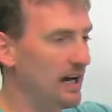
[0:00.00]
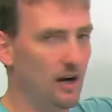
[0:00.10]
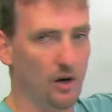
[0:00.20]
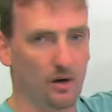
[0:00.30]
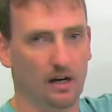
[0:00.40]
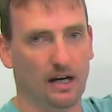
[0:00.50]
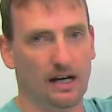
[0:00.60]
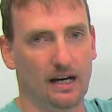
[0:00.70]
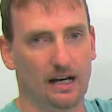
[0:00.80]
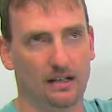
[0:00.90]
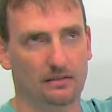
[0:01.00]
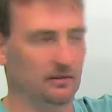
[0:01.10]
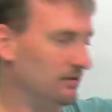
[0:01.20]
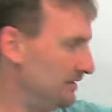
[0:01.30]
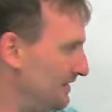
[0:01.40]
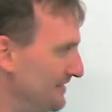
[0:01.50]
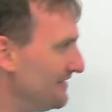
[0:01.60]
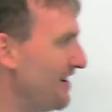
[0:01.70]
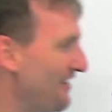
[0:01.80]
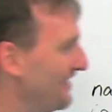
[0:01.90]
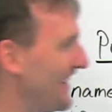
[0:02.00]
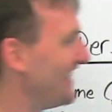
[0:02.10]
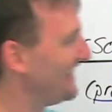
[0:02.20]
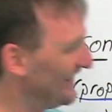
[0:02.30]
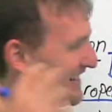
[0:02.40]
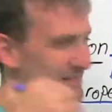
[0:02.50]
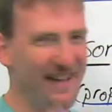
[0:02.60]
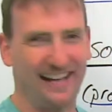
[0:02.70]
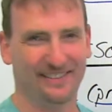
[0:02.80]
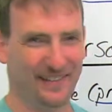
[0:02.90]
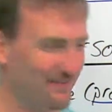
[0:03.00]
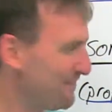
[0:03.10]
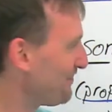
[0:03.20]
No, that's gone. Okay, it'll come back to me.